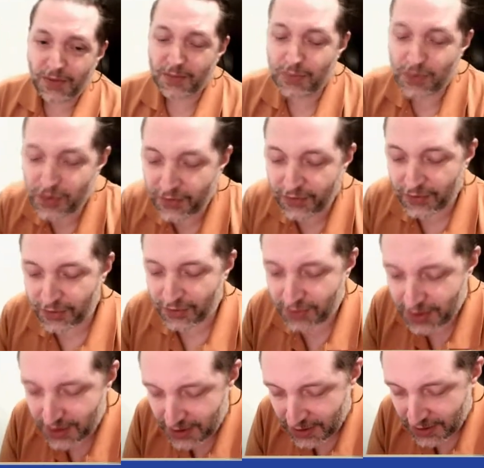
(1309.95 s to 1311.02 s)
I guess it
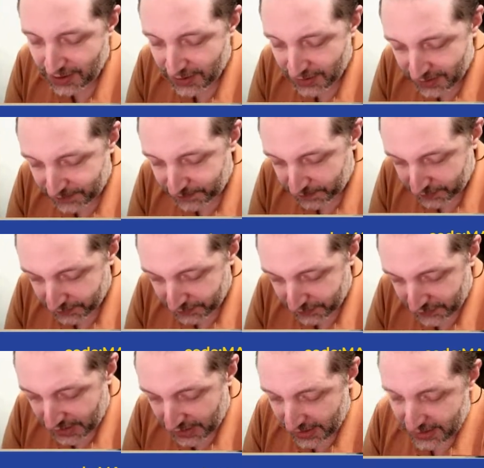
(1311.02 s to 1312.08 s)
depends if you need blues.
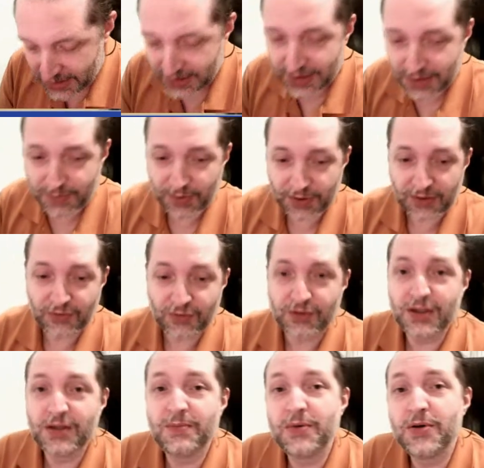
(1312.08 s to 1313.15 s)
It can be
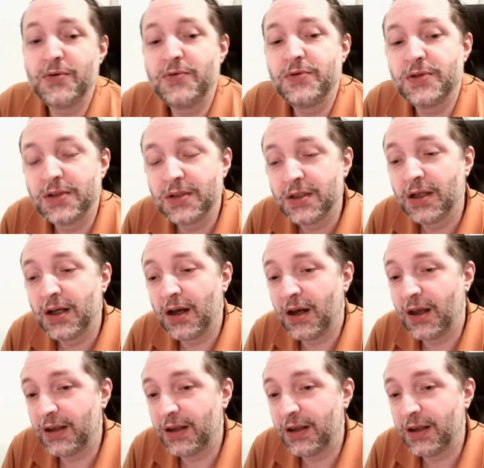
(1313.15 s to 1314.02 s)
pretty tricky to have enough